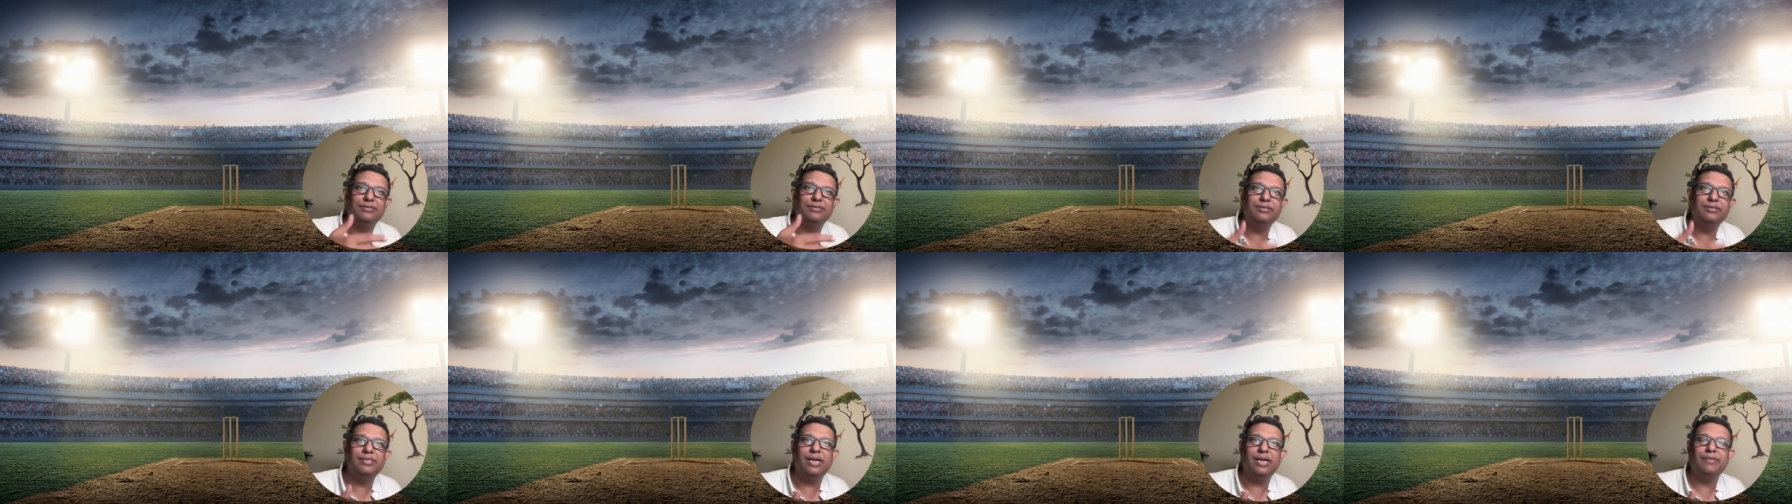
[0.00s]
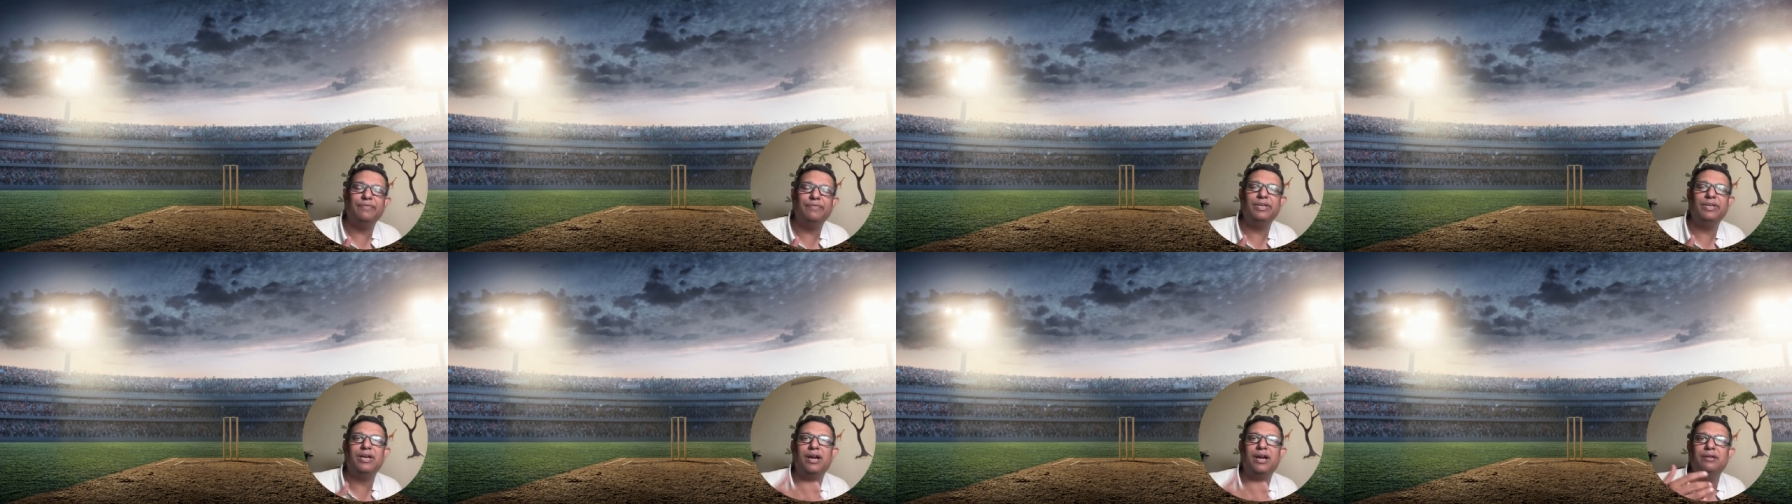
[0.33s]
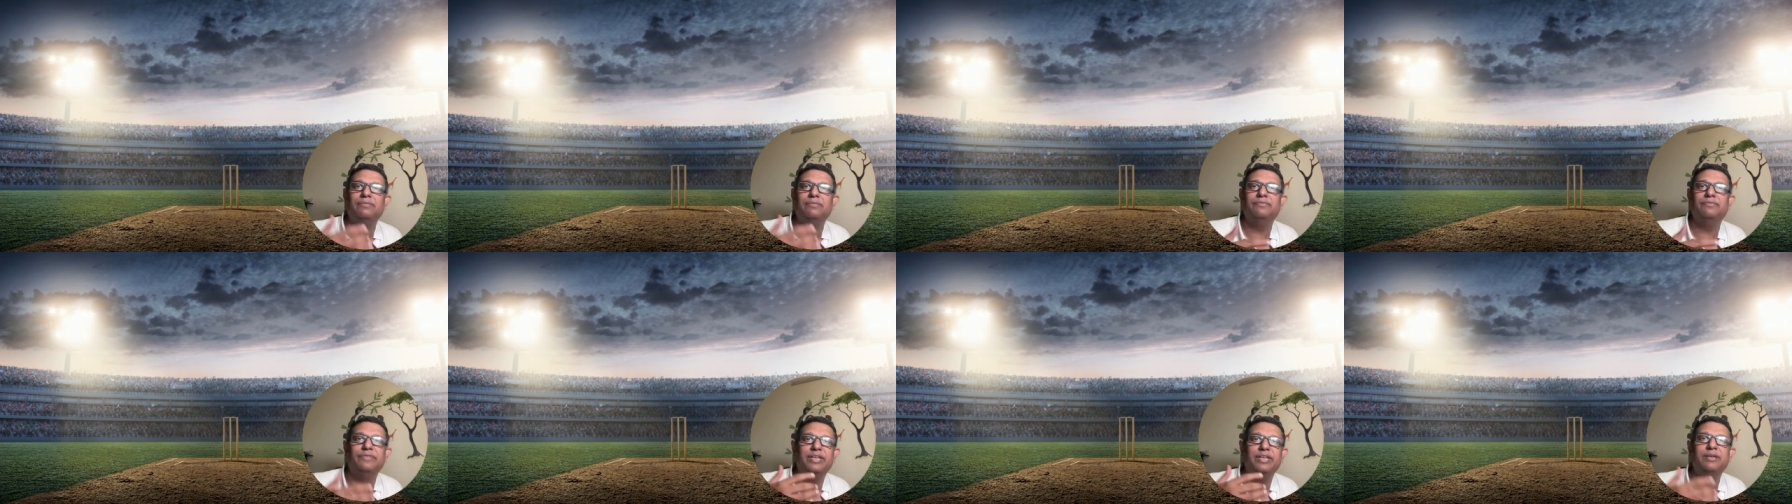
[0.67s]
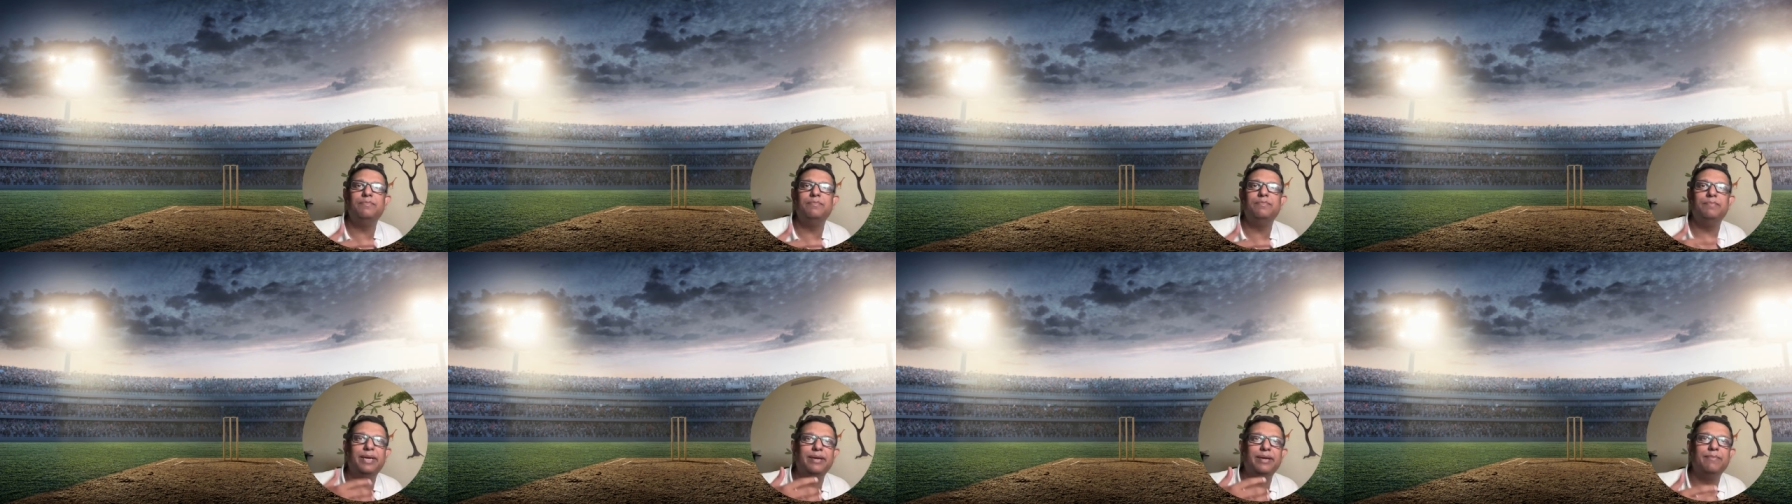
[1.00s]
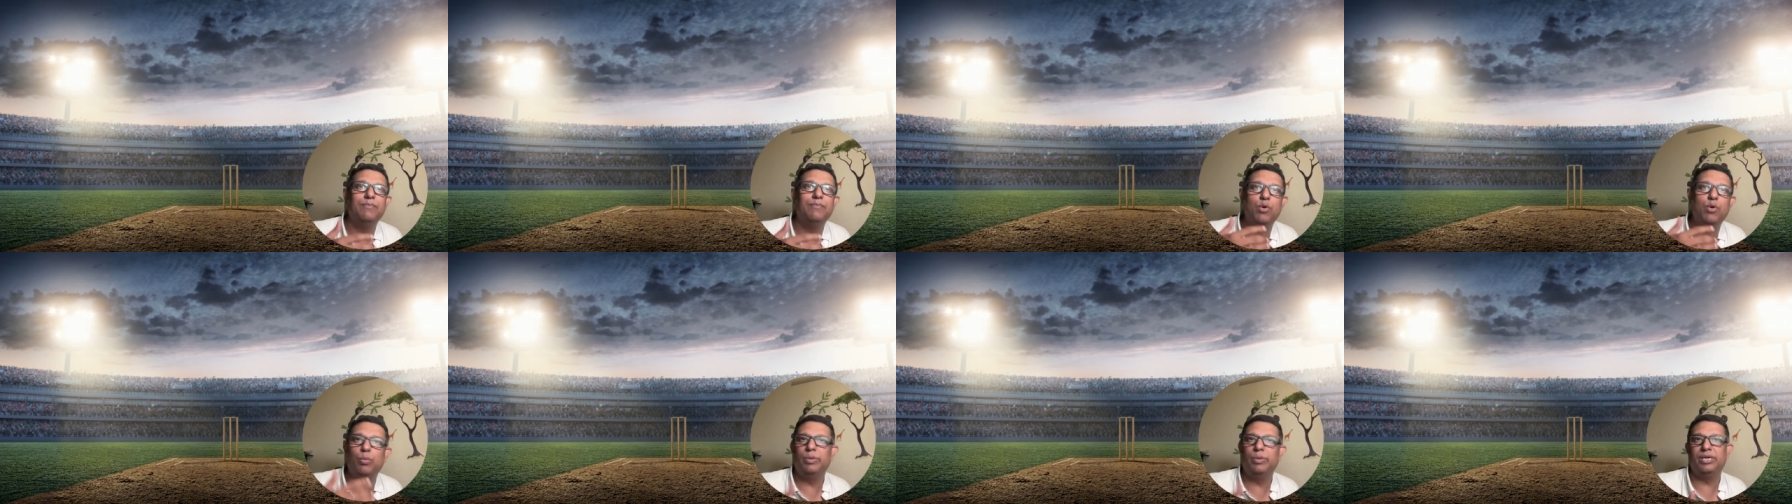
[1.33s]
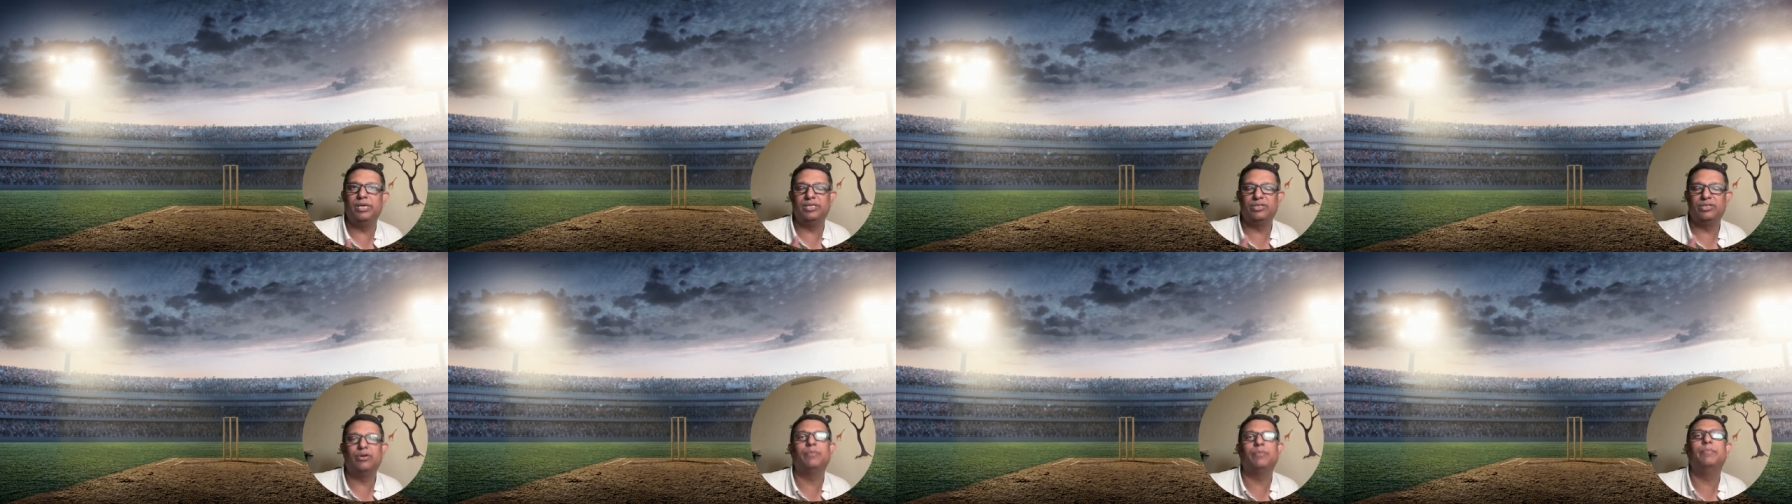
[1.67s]
that we can't win big
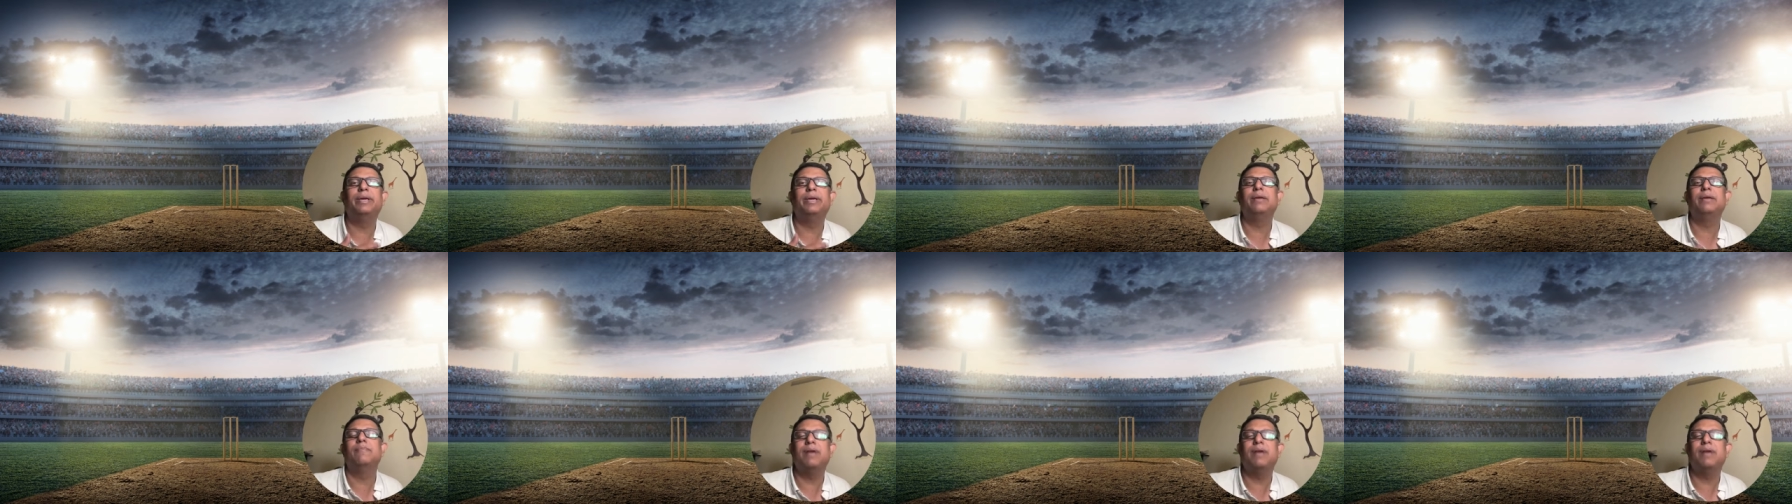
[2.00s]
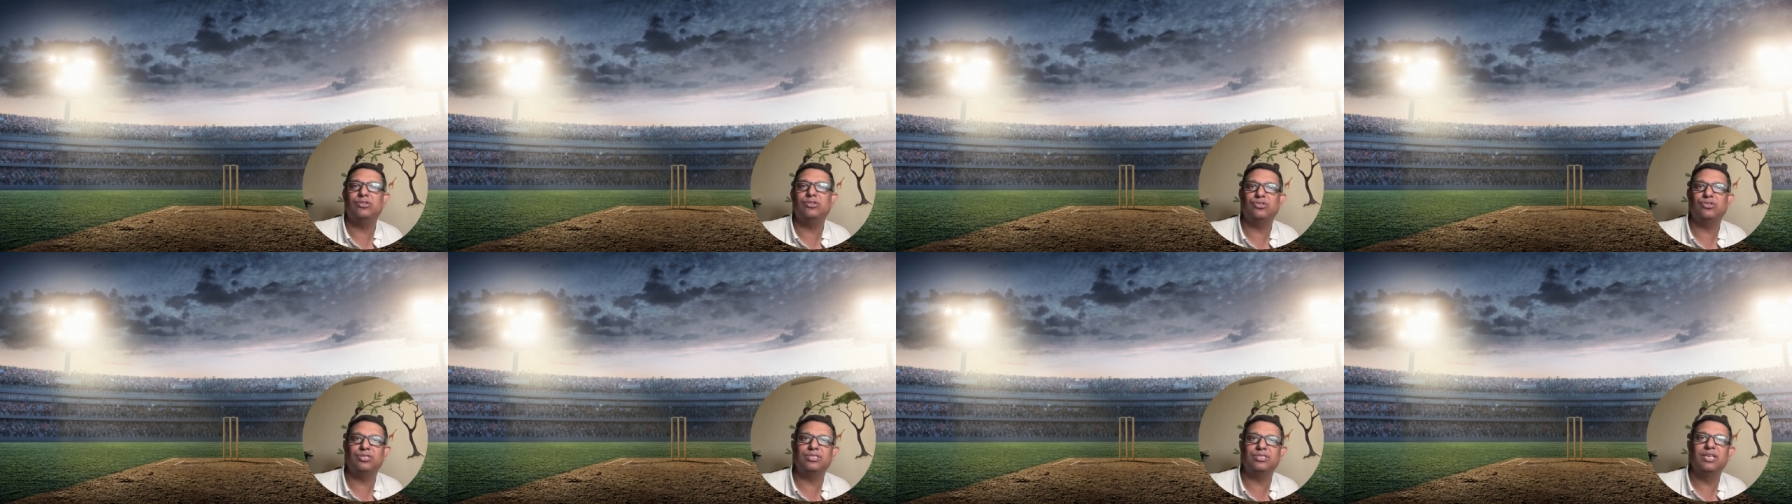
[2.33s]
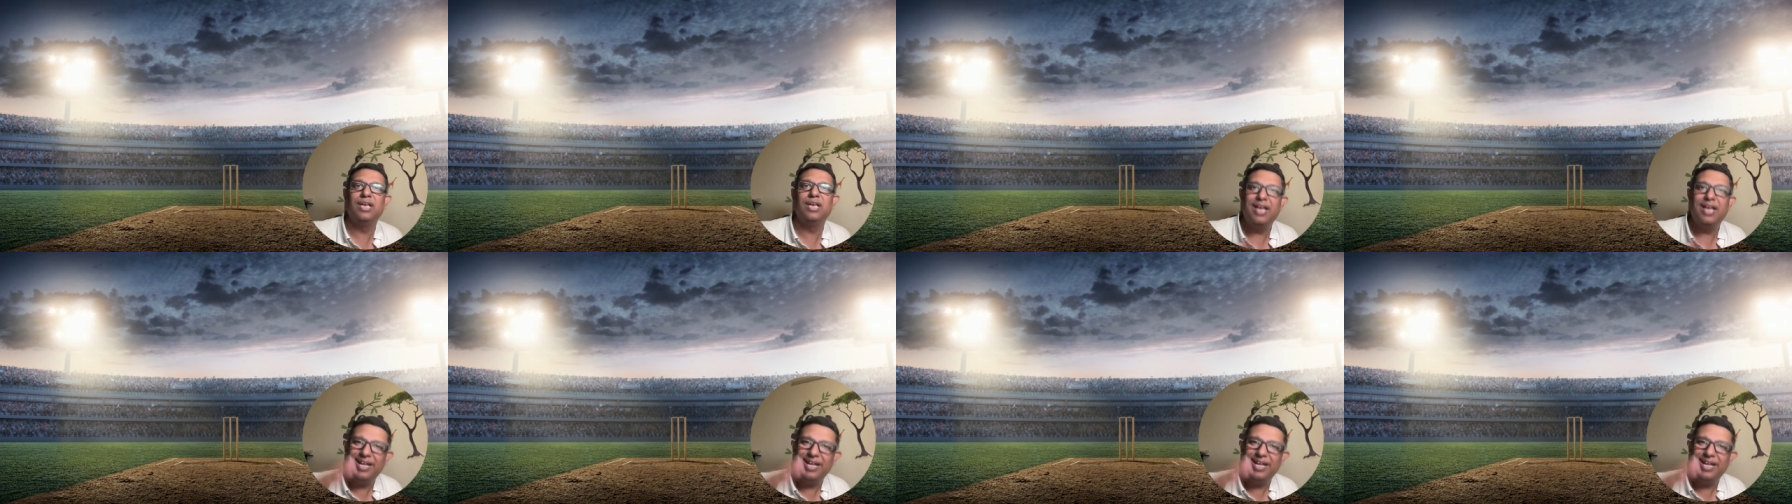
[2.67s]
moments or big matches,